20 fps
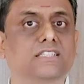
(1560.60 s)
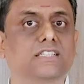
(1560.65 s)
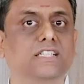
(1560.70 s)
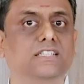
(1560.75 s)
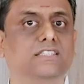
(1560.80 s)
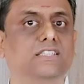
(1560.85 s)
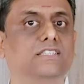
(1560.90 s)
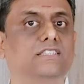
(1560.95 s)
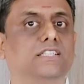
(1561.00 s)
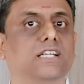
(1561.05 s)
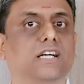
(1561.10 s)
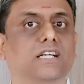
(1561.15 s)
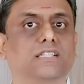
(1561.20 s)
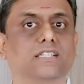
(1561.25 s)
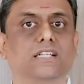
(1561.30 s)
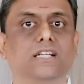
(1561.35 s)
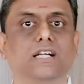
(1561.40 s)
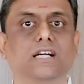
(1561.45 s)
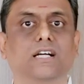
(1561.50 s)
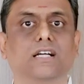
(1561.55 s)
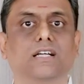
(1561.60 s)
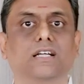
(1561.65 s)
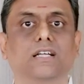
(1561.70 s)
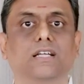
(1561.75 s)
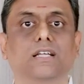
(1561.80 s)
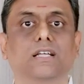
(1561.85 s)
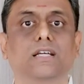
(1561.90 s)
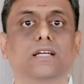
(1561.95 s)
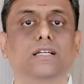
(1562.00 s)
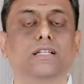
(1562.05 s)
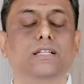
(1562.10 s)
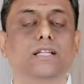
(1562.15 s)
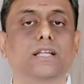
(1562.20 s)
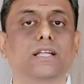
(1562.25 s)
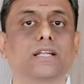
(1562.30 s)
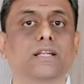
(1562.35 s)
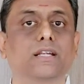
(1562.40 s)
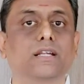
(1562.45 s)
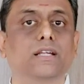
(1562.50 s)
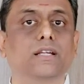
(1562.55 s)
it as a sadhana,
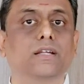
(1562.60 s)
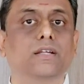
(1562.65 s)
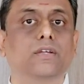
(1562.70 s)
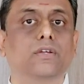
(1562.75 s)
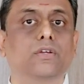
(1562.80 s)
then